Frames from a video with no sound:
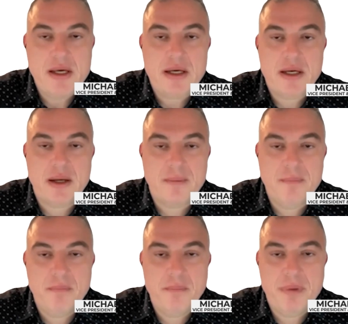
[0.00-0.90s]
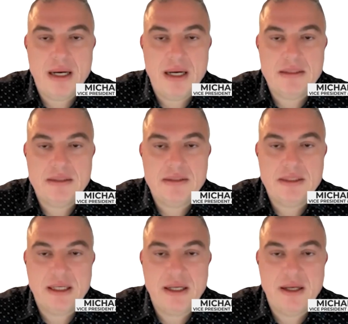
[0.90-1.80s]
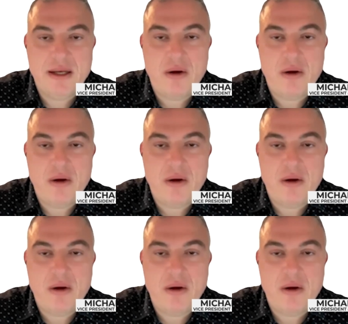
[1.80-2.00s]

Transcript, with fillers: Um, but uh,